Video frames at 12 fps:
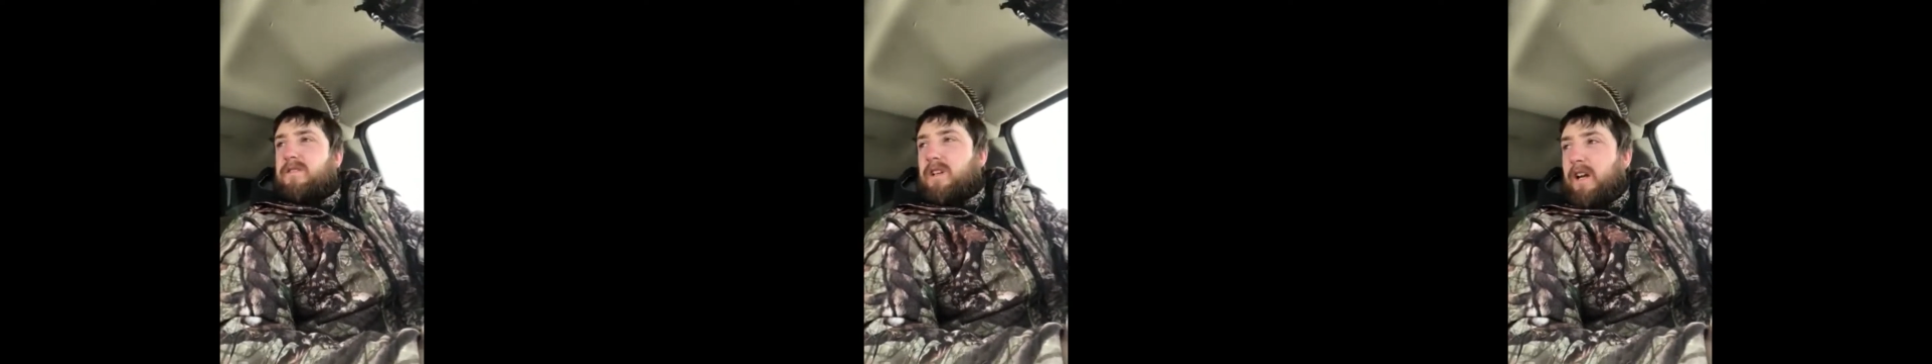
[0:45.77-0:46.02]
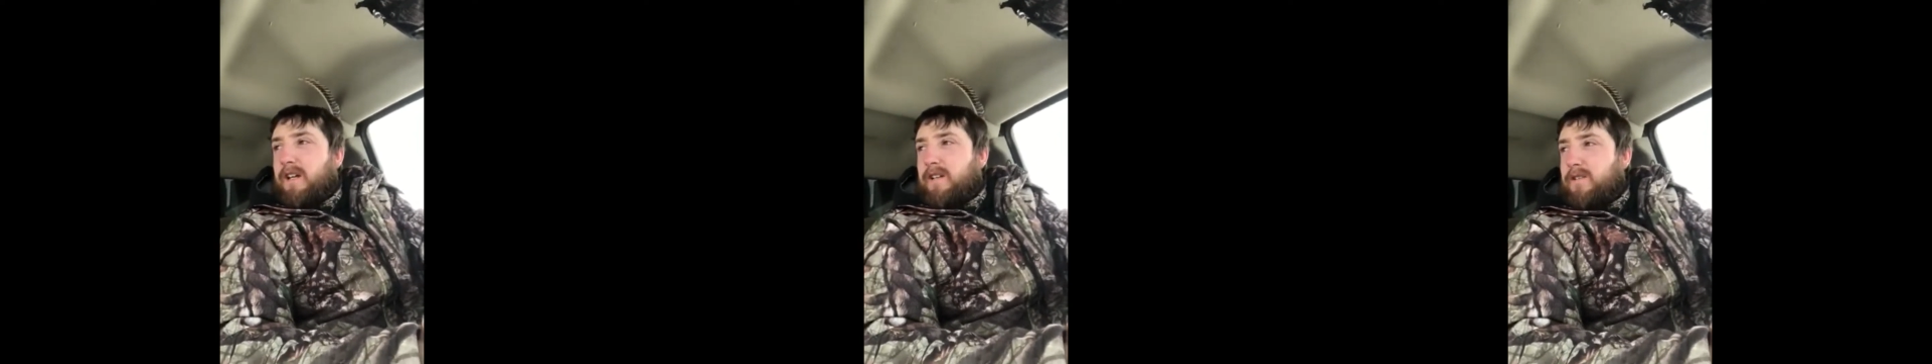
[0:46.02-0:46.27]

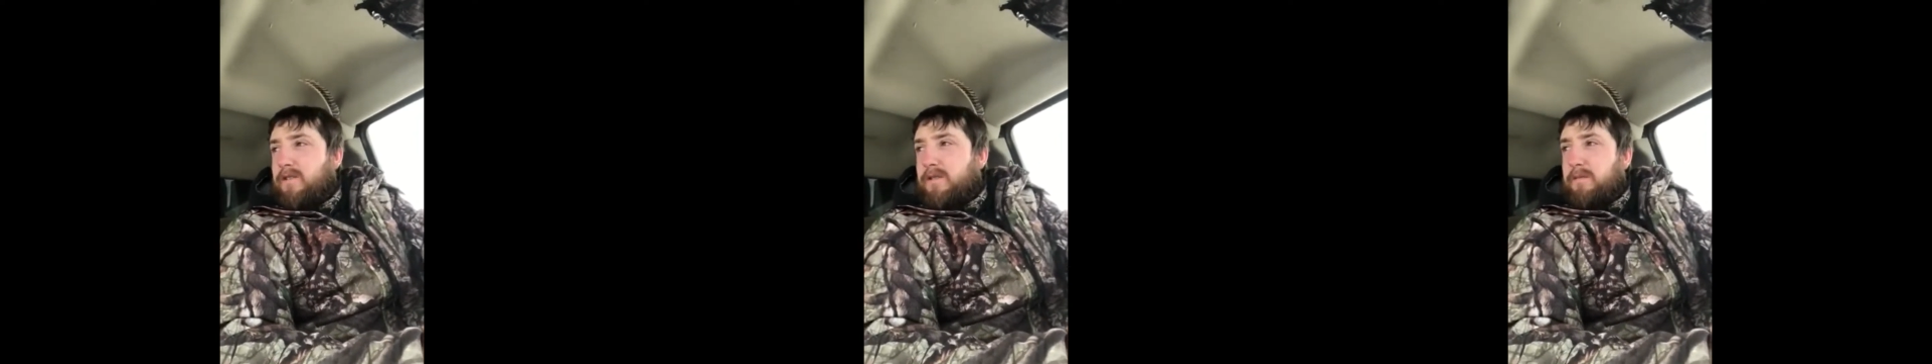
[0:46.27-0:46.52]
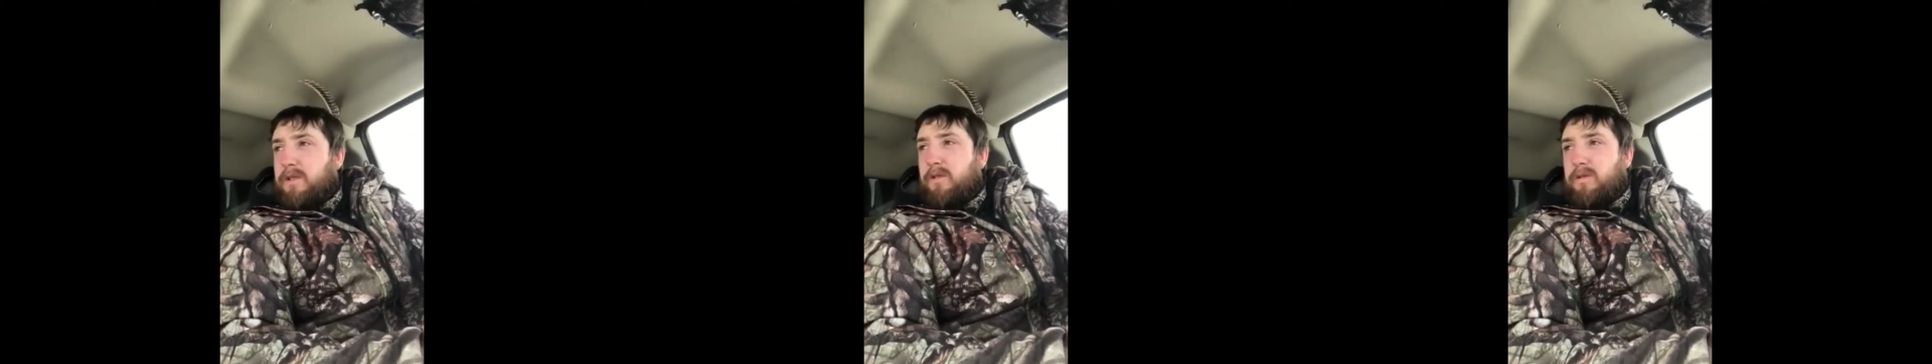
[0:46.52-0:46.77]
trying to do
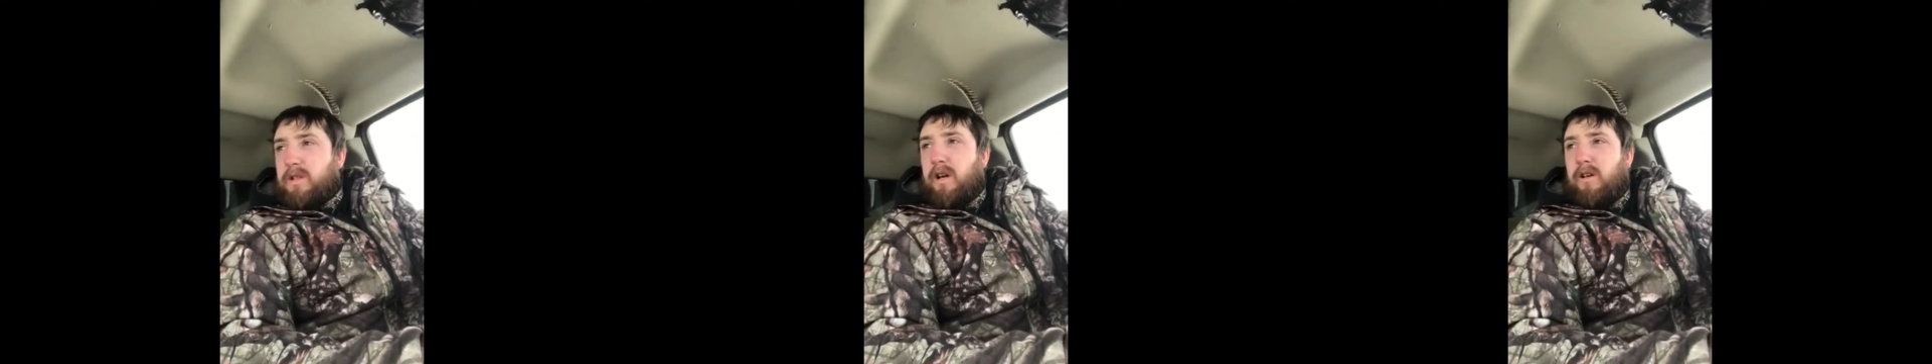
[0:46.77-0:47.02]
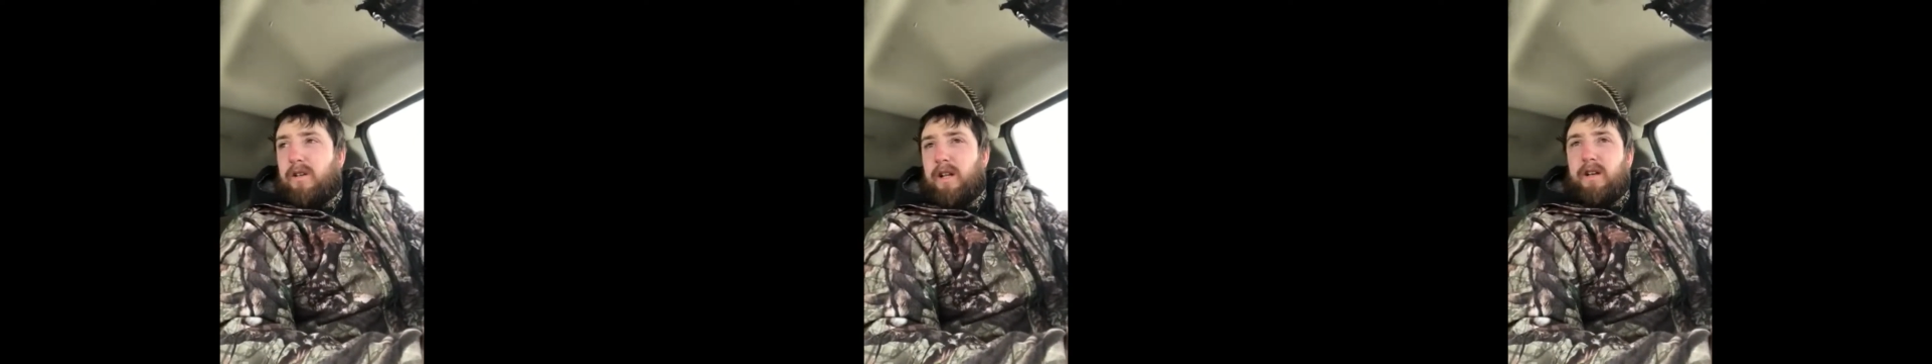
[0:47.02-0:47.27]
some coon
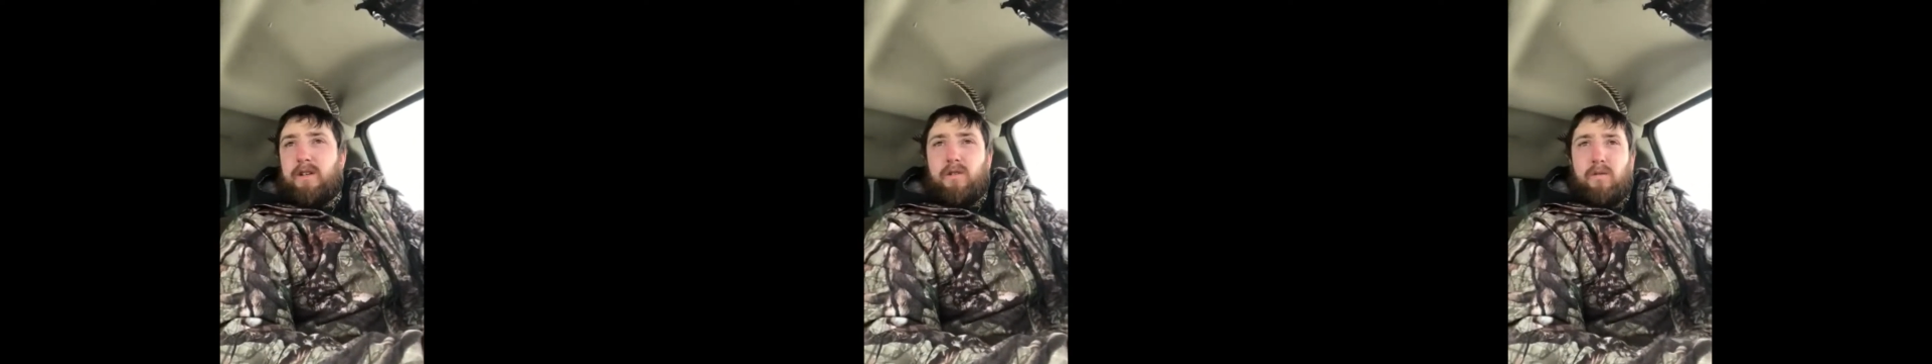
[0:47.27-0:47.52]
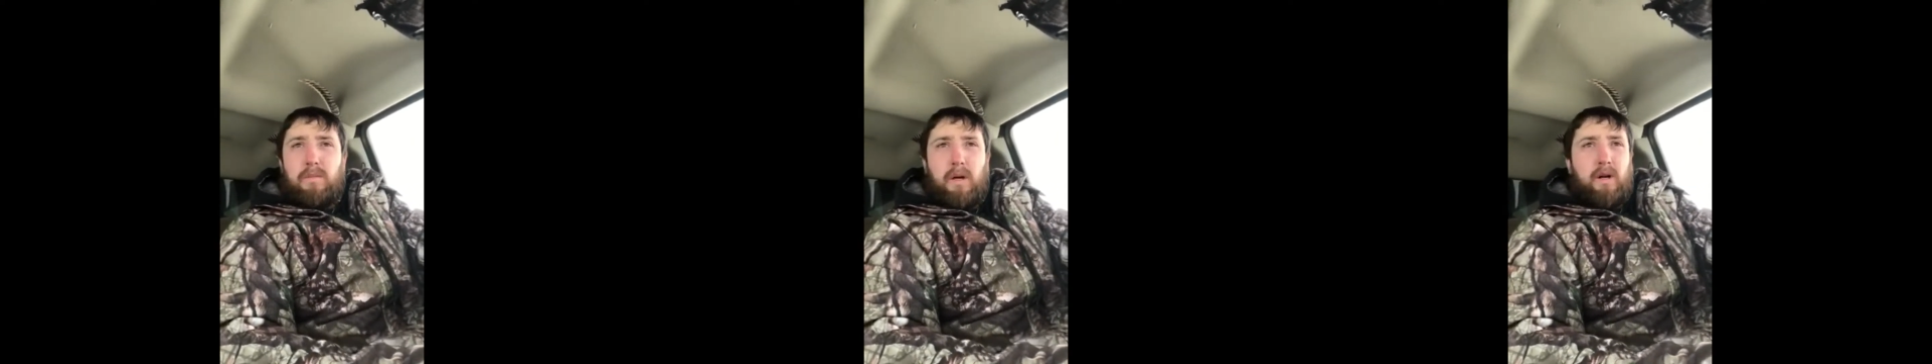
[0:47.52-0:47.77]
calling at an
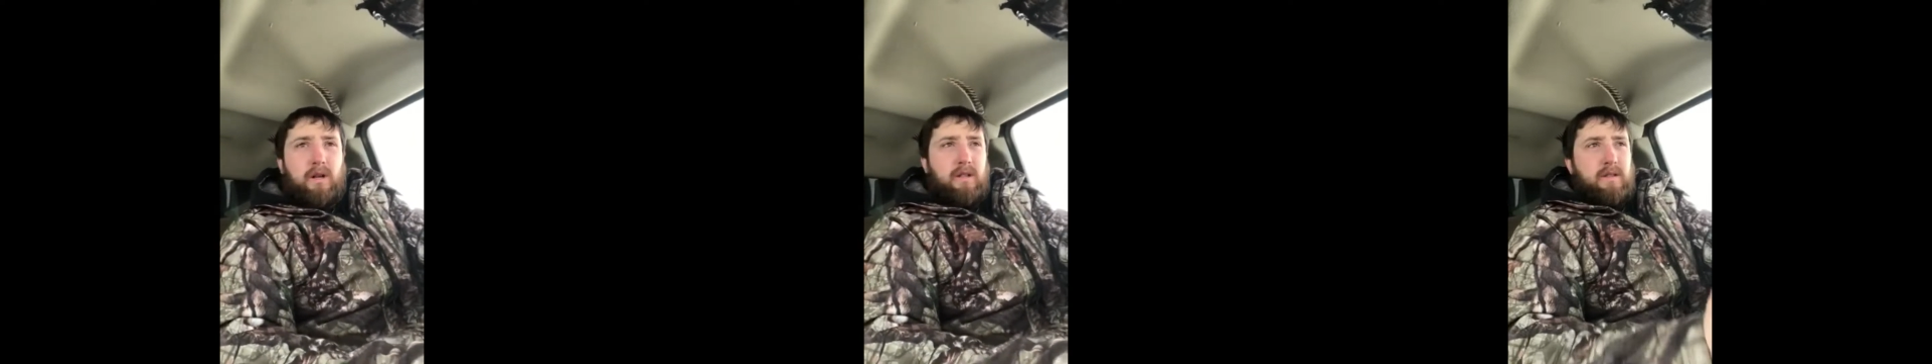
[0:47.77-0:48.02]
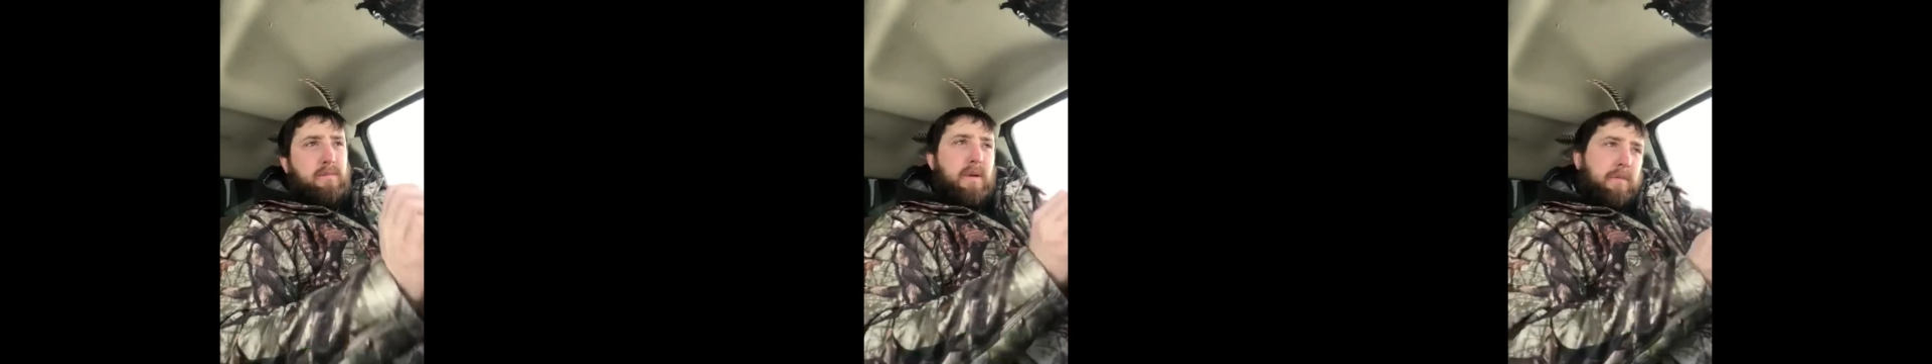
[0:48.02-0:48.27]
old barn
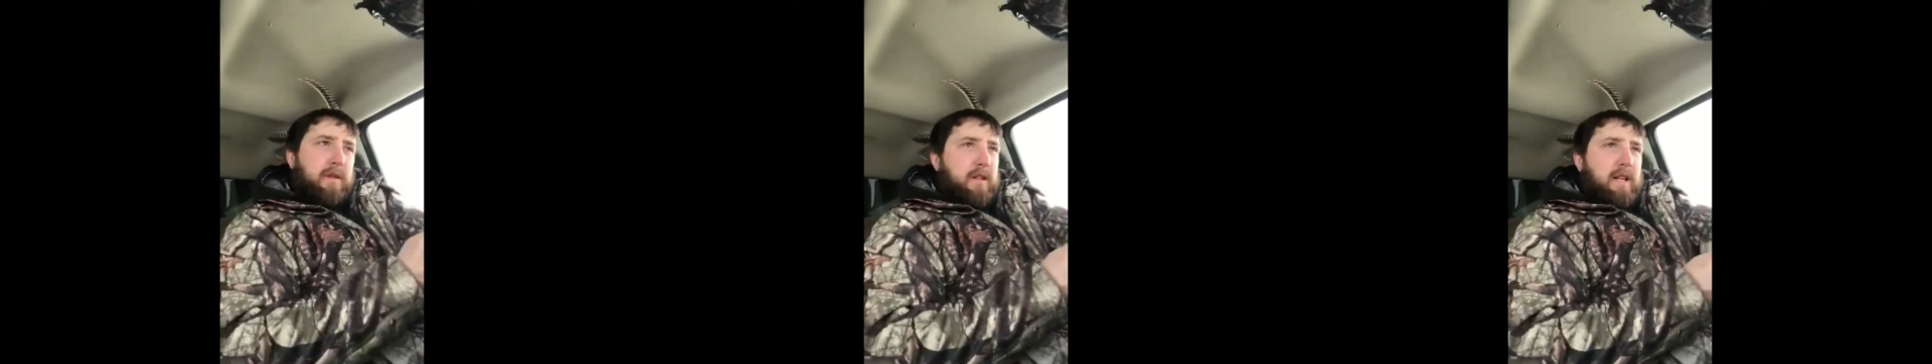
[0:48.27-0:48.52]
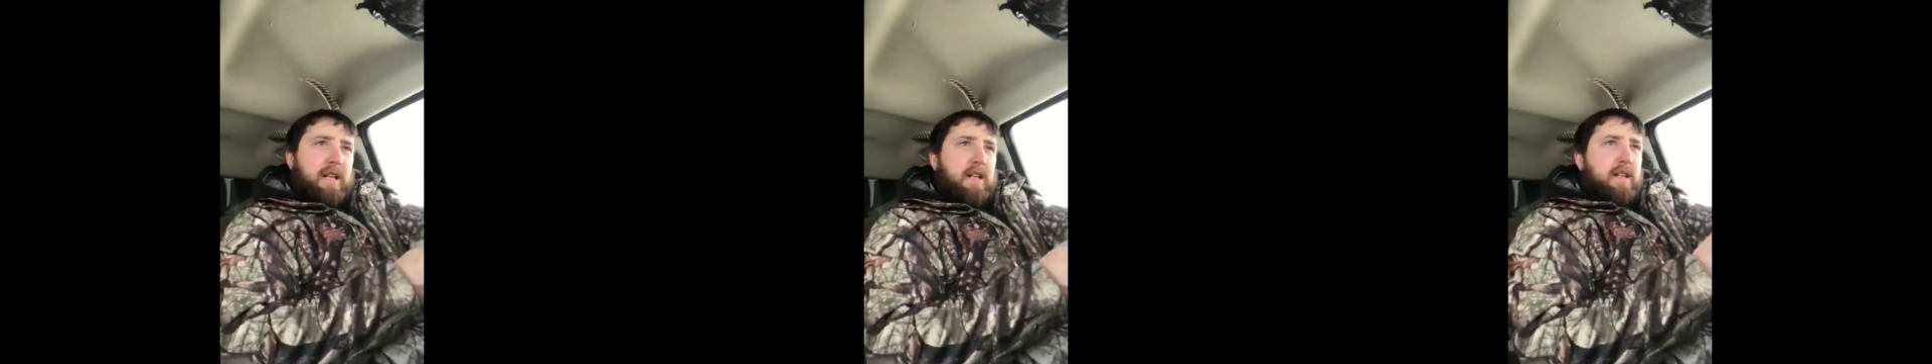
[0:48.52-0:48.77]
on some public
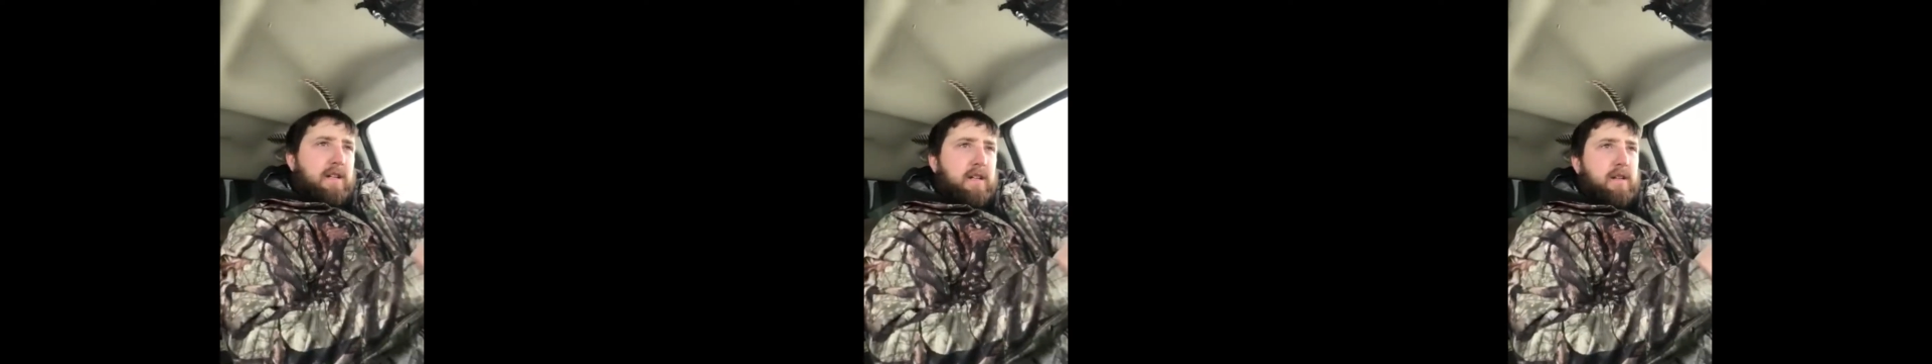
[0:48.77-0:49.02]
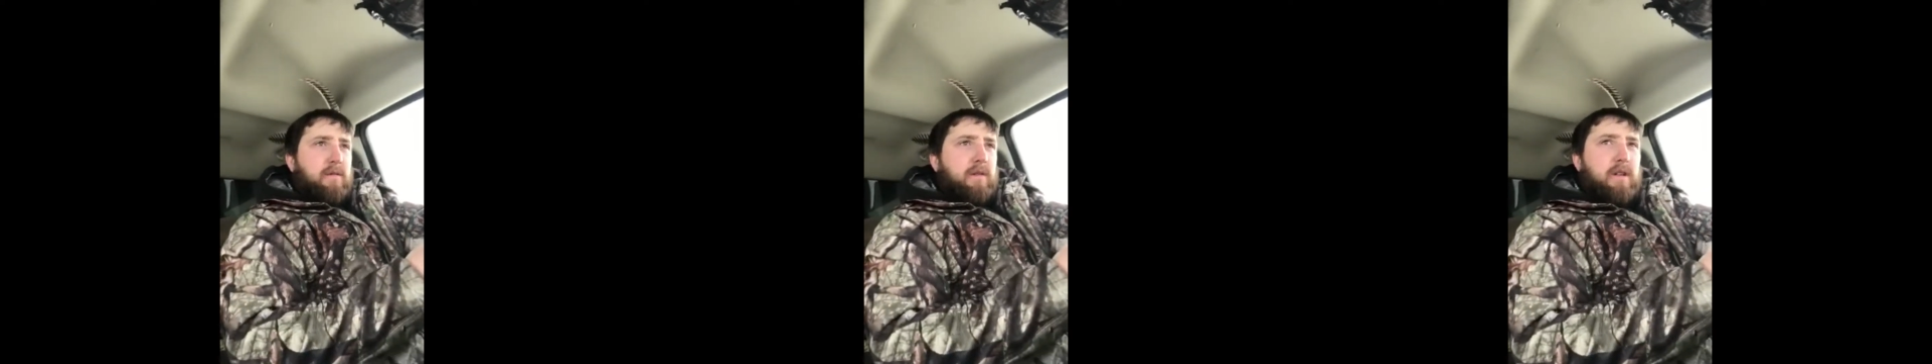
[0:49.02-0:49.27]
land and it
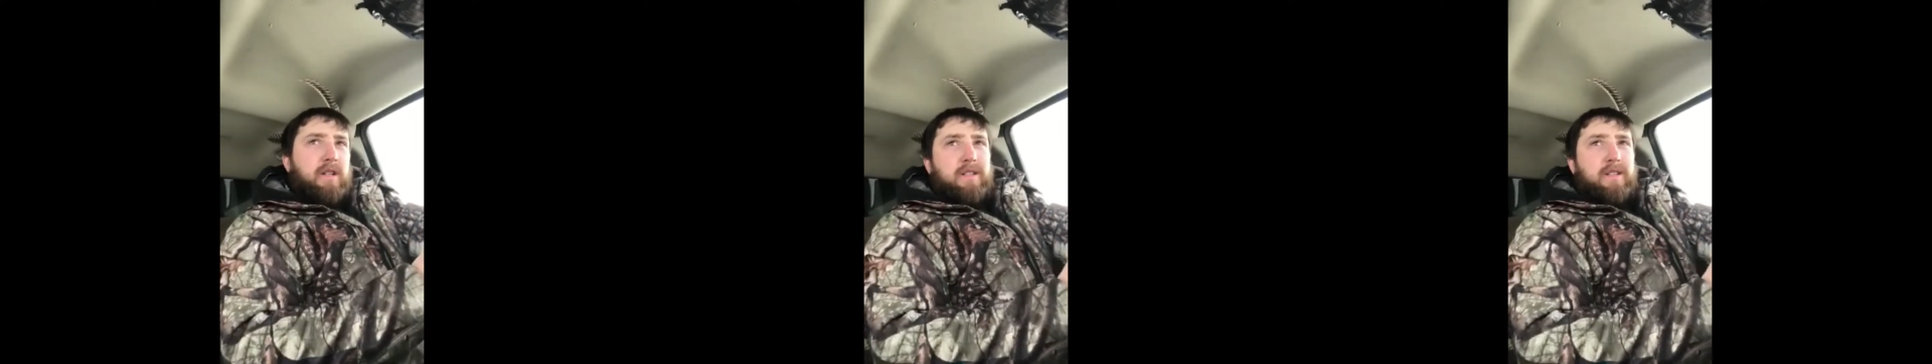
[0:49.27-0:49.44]
didn't work.